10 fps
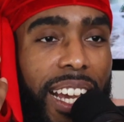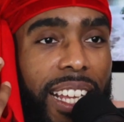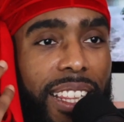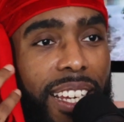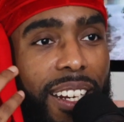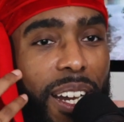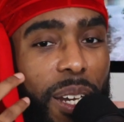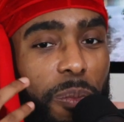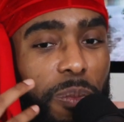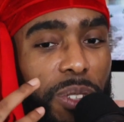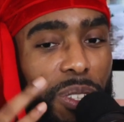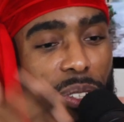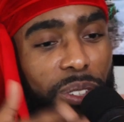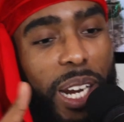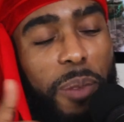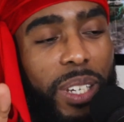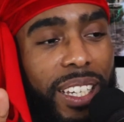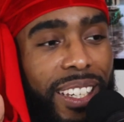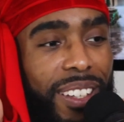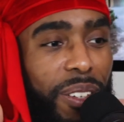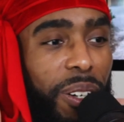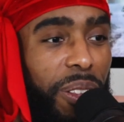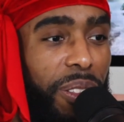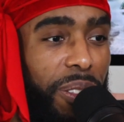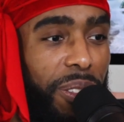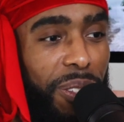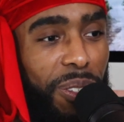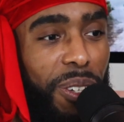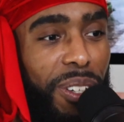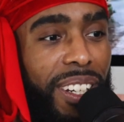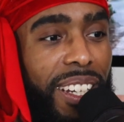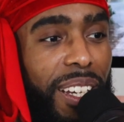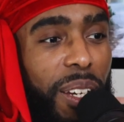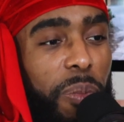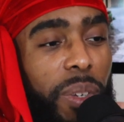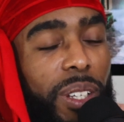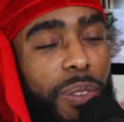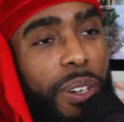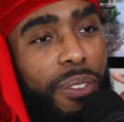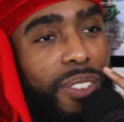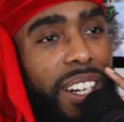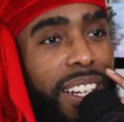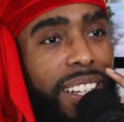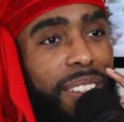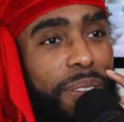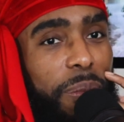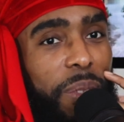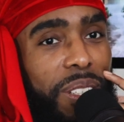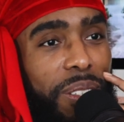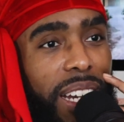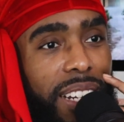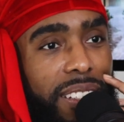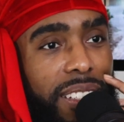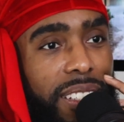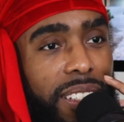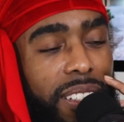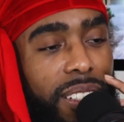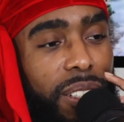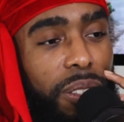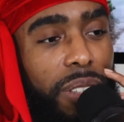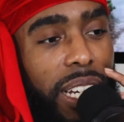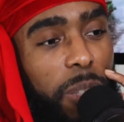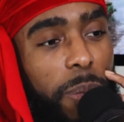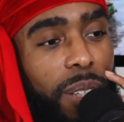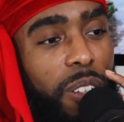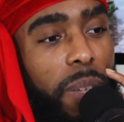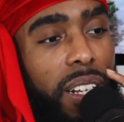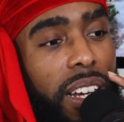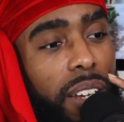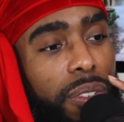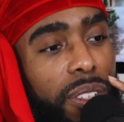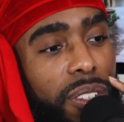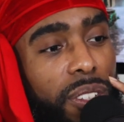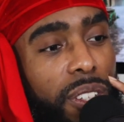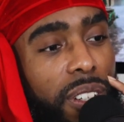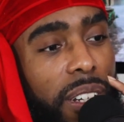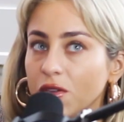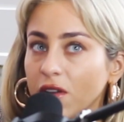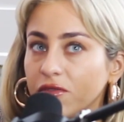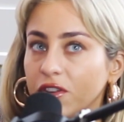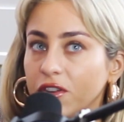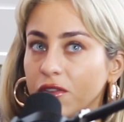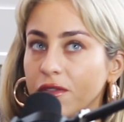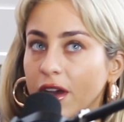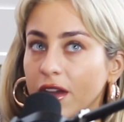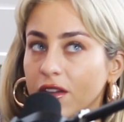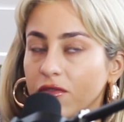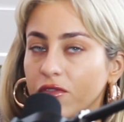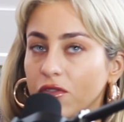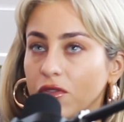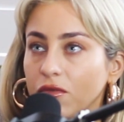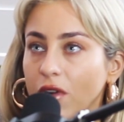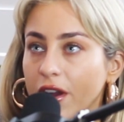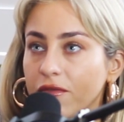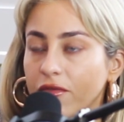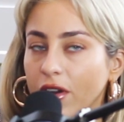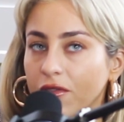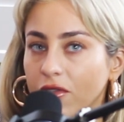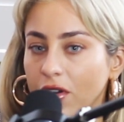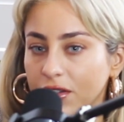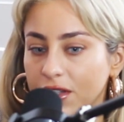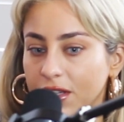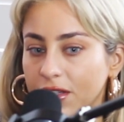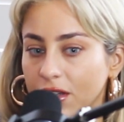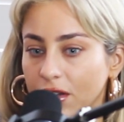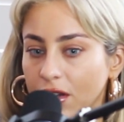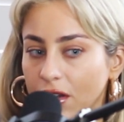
And then I'm describing it on the song. But it's very rare for me to actually use aspects of my life in a song. have to do that if you're writing for other artists, and